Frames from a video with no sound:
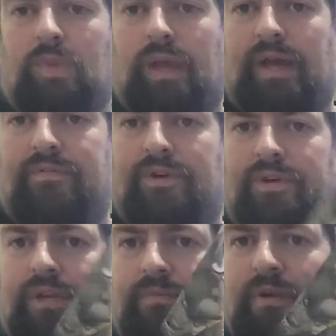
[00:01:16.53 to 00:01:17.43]
have got
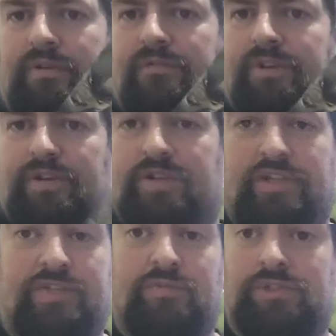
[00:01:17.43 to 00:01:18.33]
the American version of
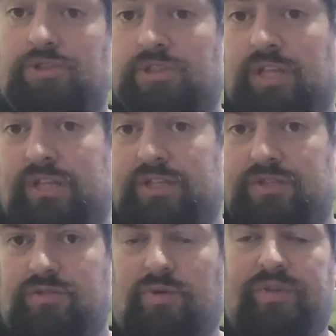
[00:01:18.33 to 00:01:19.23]
this, which just collects
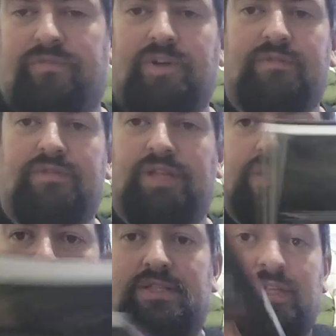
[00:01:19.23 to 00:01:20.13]
issues 1 to 5, so
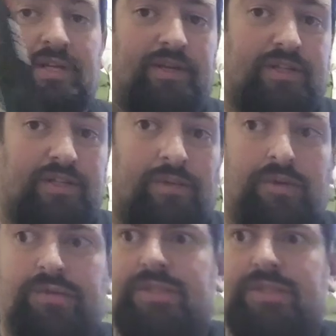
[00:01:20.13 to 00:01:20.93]
that's a nice little bonus